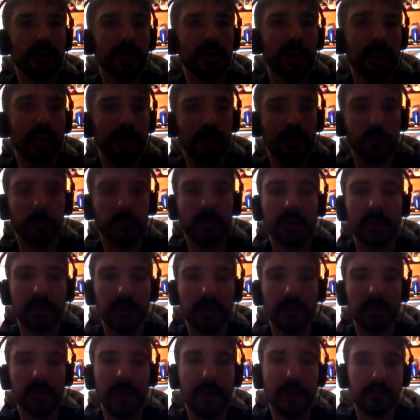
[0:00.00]
and how do
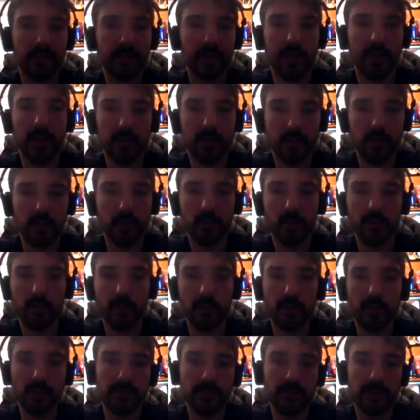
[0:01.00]
we navigate the world